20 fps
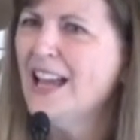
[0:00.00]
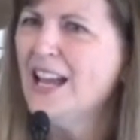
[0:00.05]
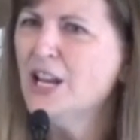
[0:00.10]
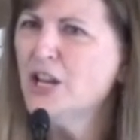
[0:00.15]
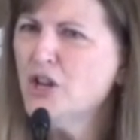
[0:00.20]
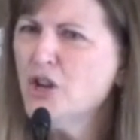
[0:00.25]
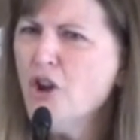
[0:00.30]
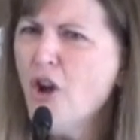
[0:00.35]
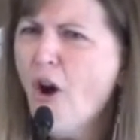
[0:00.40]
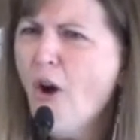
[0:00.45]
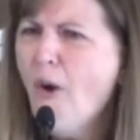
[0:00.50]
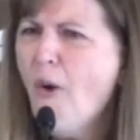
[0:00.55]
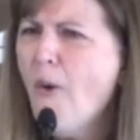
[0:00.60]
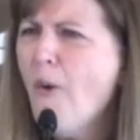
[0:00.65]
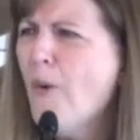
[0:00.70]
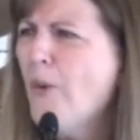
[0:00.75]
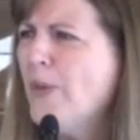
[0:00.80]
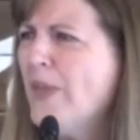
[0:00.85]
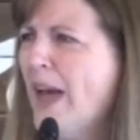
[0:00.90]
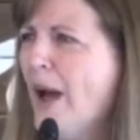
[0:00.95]
Like,
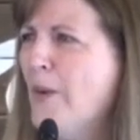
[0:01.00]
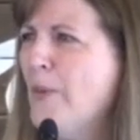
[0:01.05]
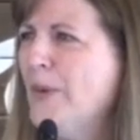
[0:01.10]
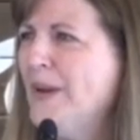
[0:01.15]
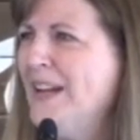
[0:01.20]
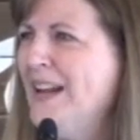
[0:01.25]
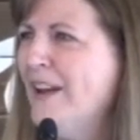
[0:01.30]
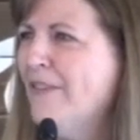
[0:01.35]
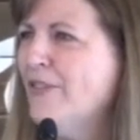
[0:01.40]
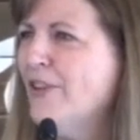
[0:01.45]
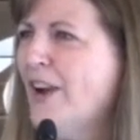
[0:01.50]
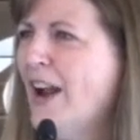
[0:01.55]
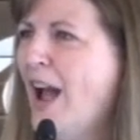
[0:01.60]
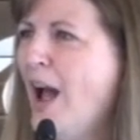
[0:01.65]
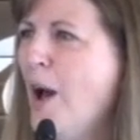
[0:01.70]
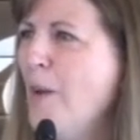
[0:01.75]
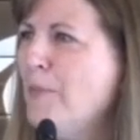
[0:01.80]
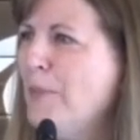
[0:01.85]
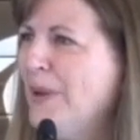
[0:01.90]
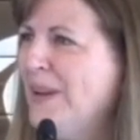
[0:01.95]
no, that would never
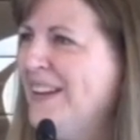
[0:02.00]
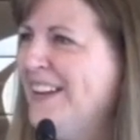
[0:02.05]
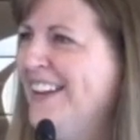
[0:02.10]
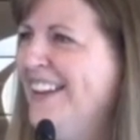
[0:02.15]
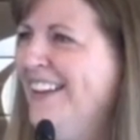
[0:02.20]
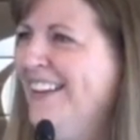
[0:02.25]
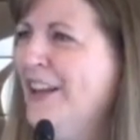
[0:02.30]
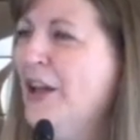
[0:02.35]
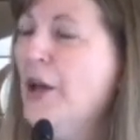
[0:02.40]
happen.